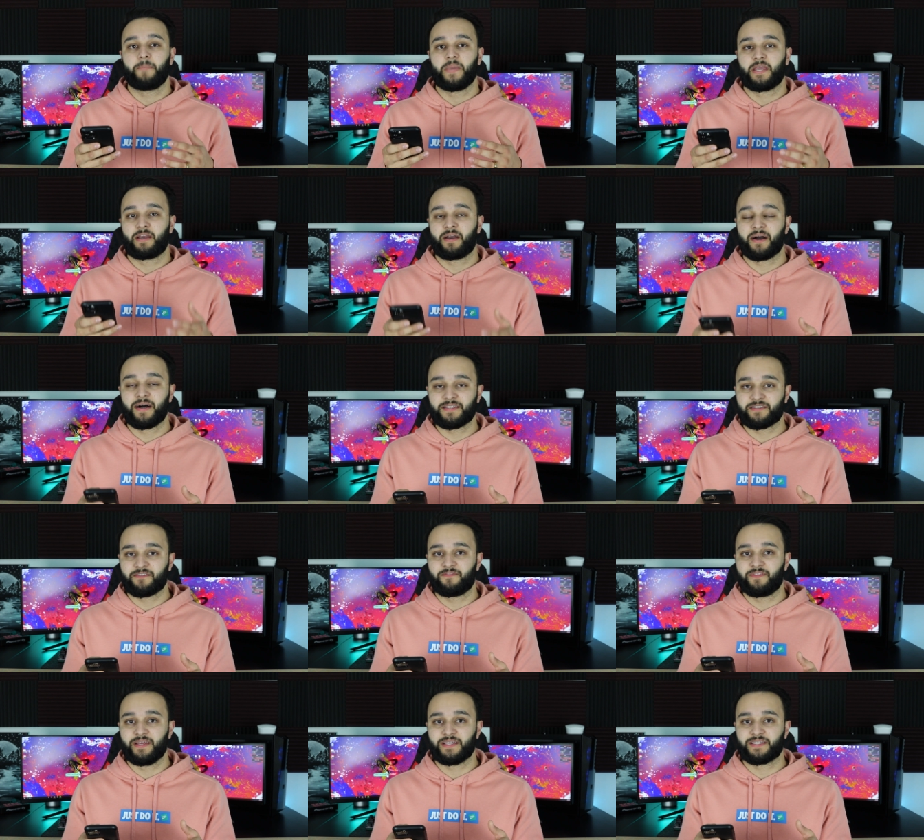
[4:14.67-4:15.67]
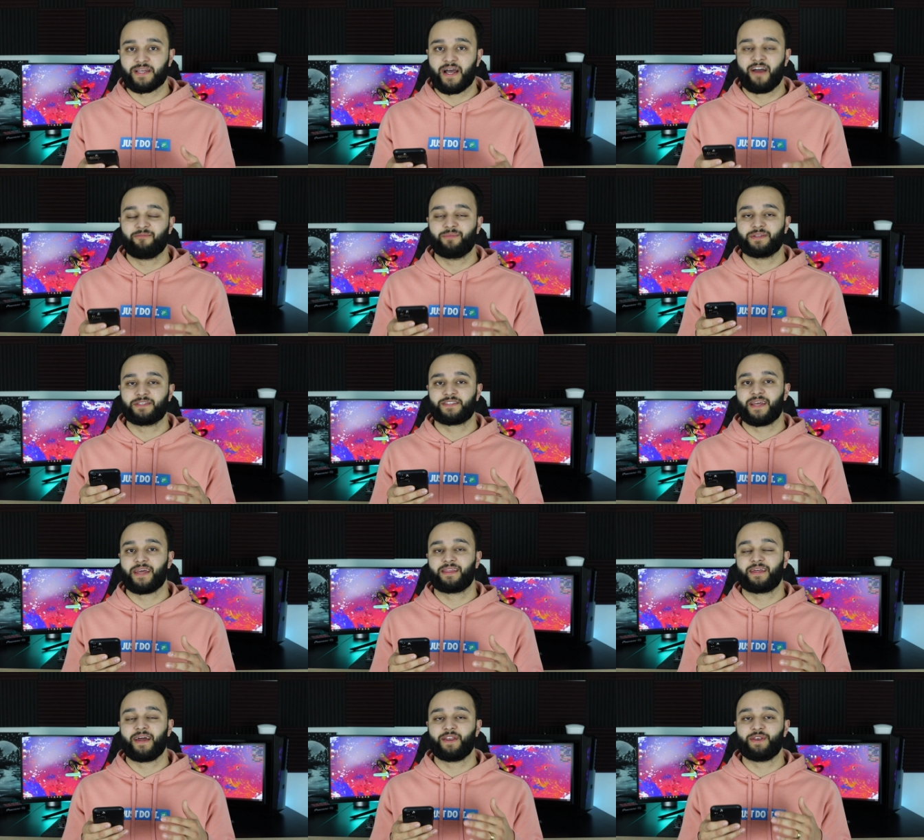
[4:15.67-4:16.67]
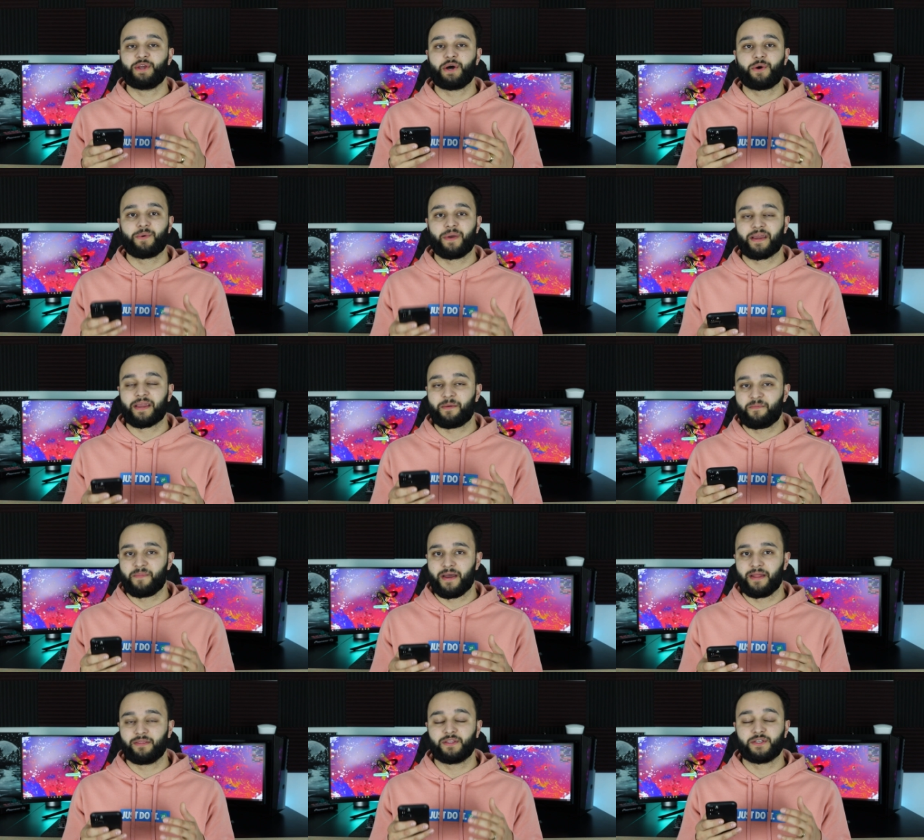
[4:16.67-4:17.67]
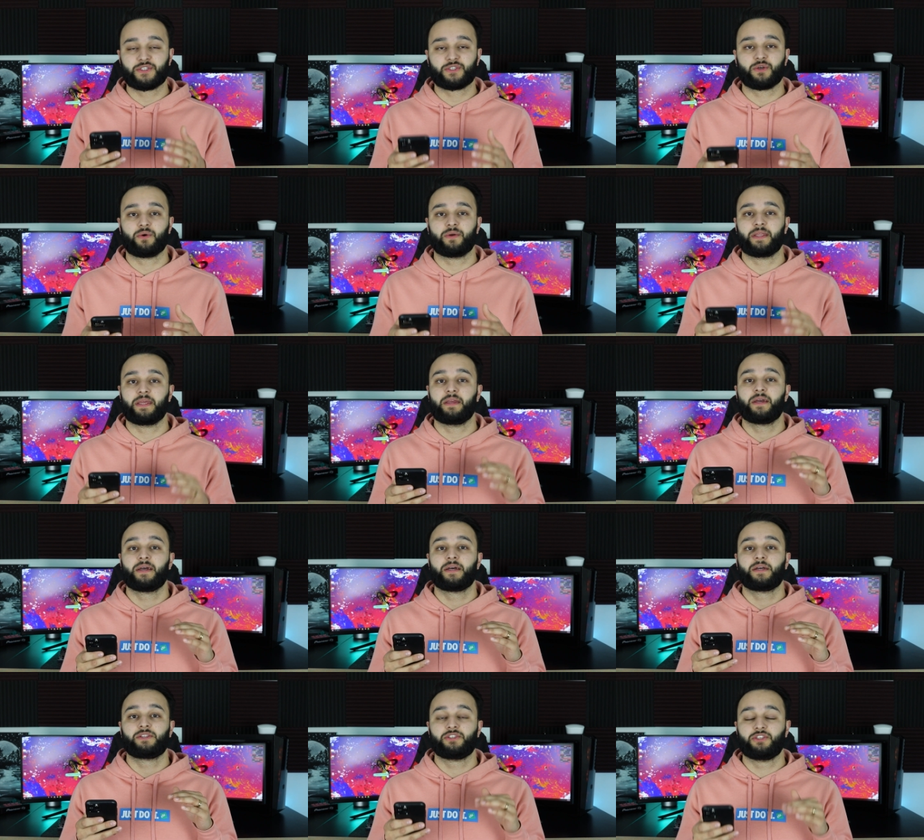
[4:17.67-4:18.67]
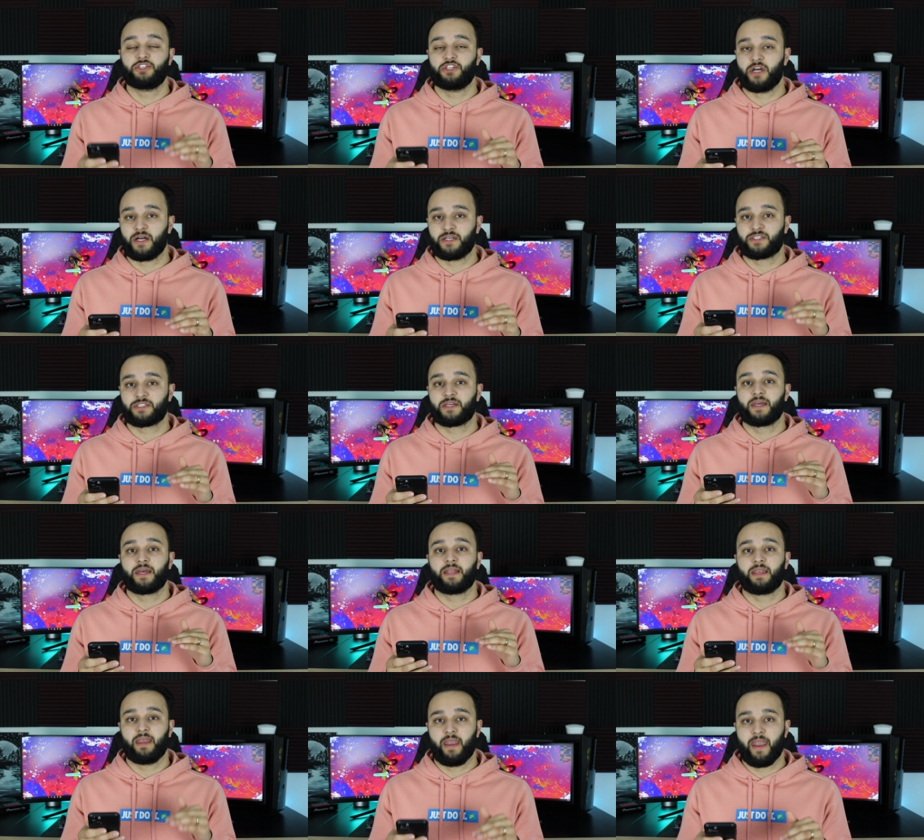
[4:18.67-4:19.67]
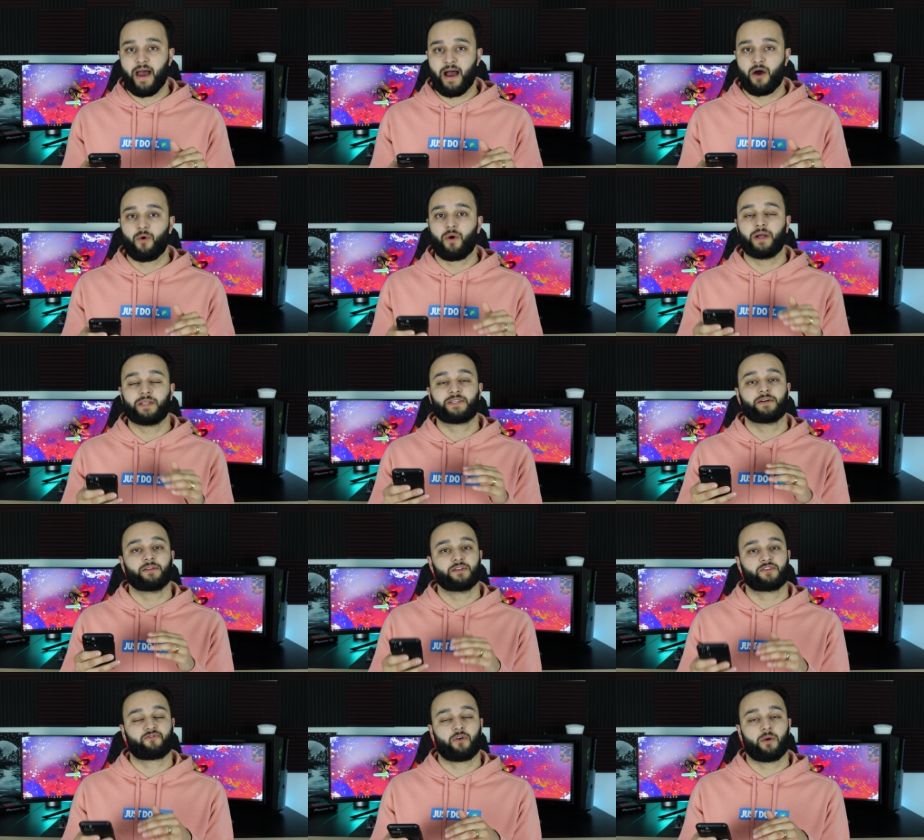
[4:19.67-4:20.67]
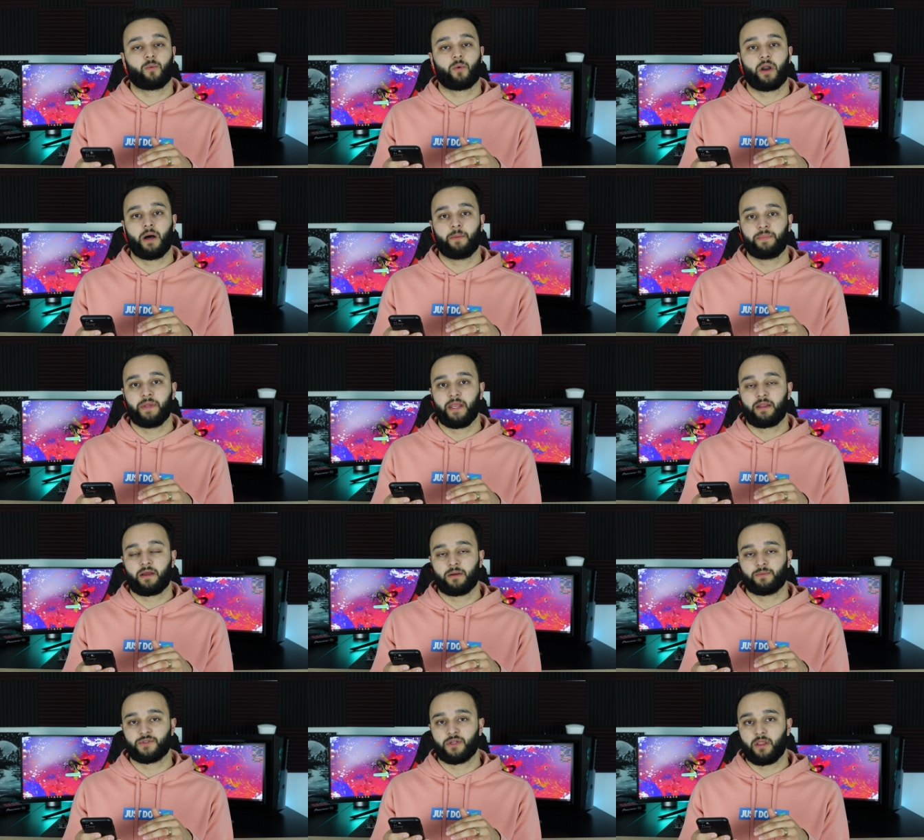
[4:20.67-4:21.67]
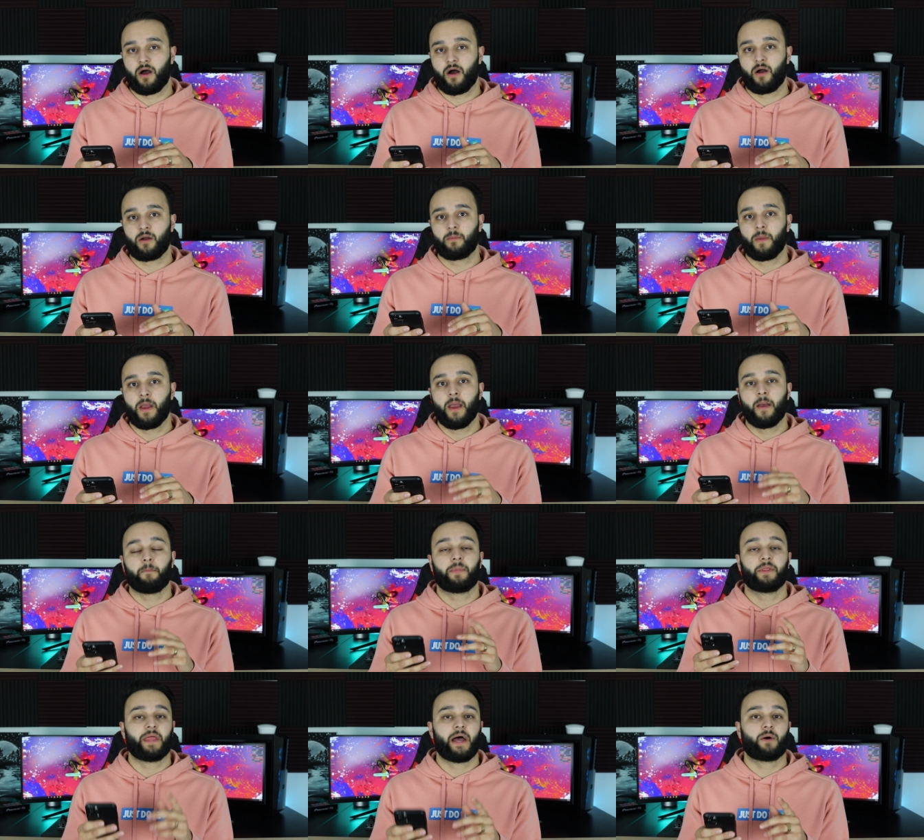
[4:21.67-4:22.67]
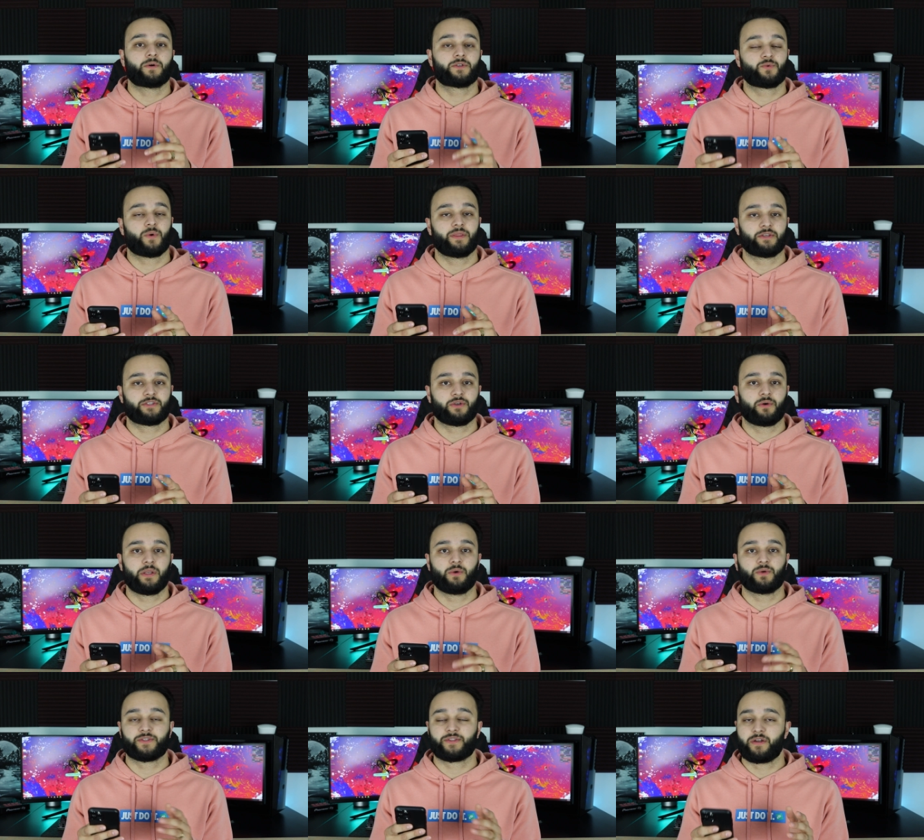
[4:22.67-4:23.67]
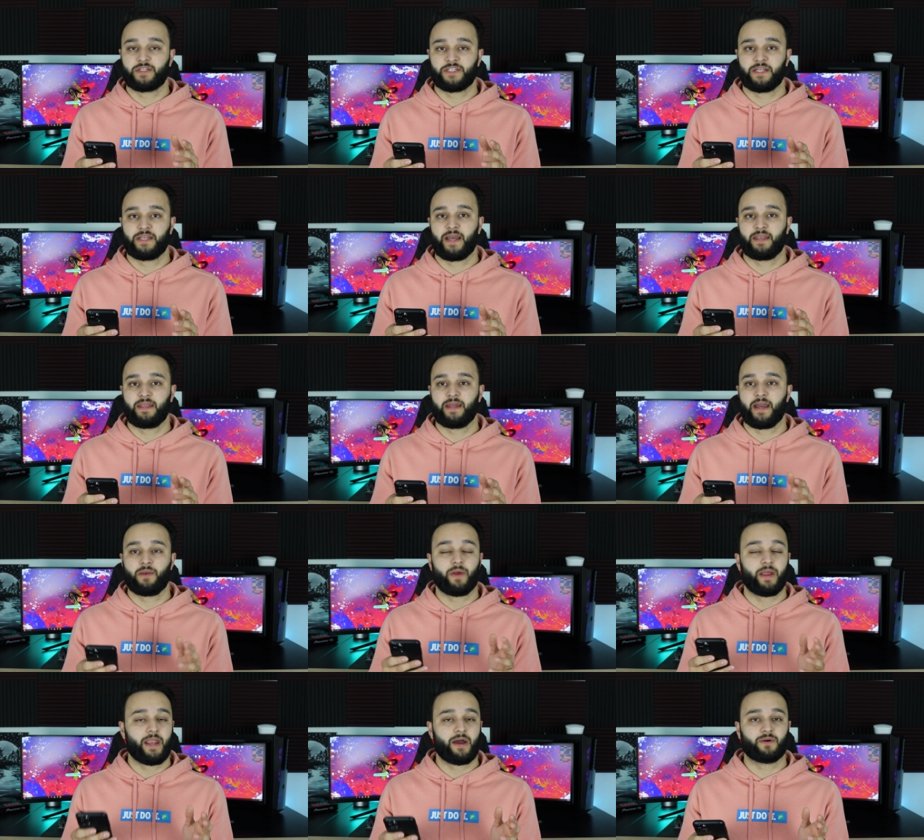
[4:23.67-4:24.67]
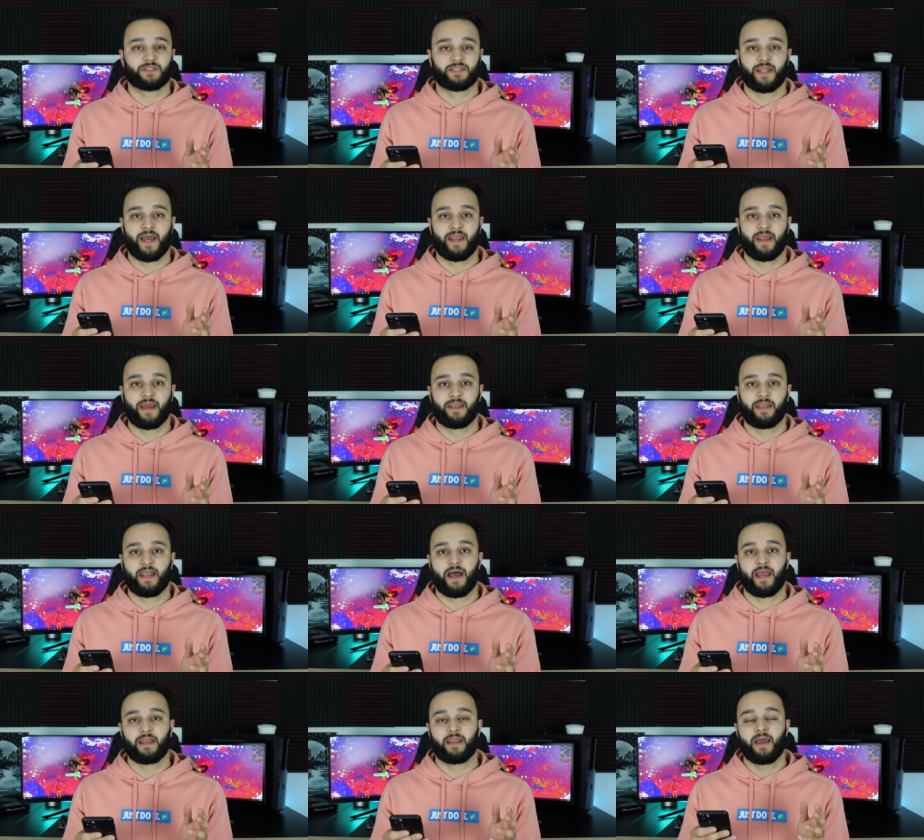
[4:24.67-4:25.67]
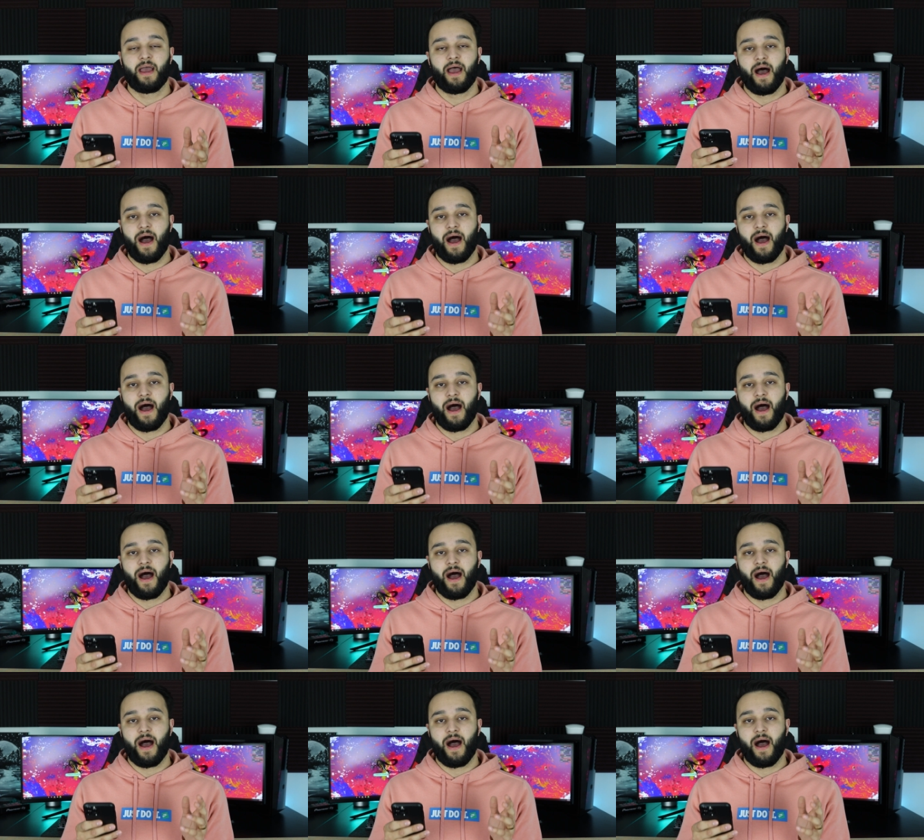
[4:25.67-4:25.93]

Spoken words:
Because of this, I've been saying that I don't recommend the Sony just now until this firmware update comes along. But that was when the Sony was $1399. Right now it's $999.